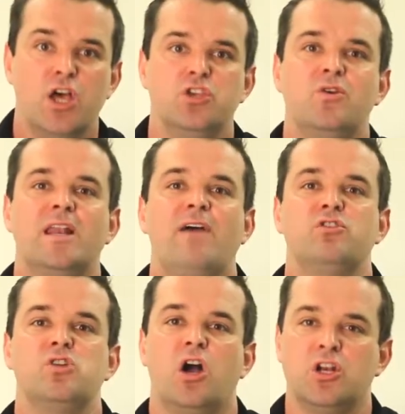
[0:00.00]
you can have
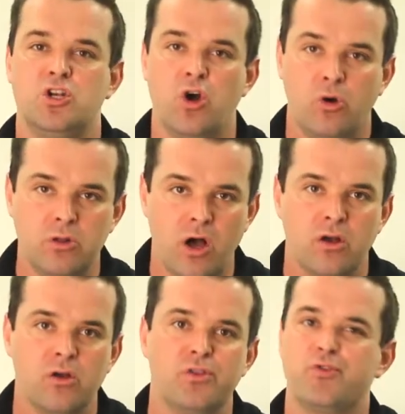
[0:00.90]
your dog no
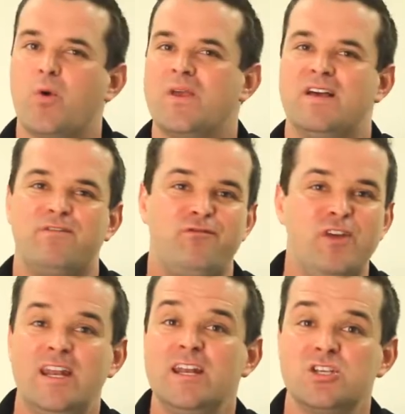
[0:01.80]
longer throwing a
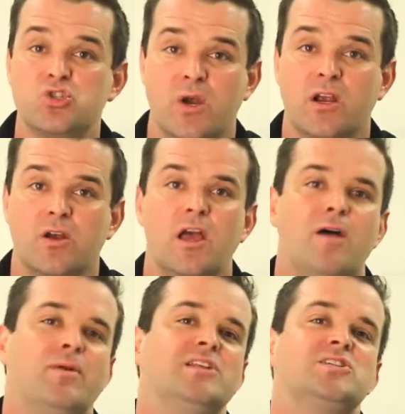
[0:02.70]
fit at his trigger,
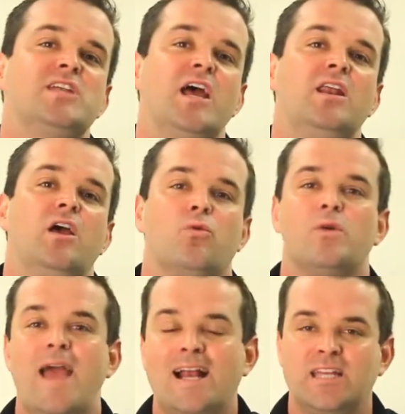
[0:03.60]
but instead
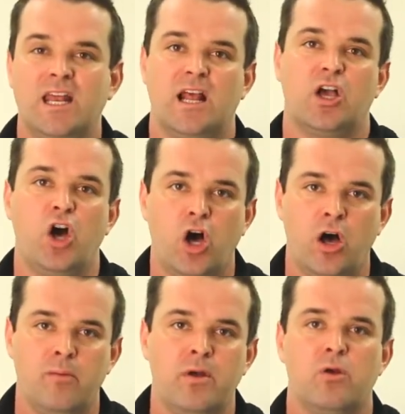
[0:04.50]
reacting in a
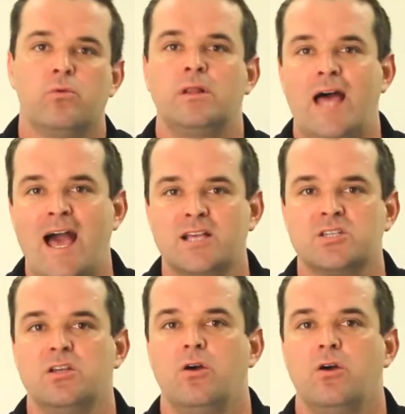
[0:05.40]
calm, relaxed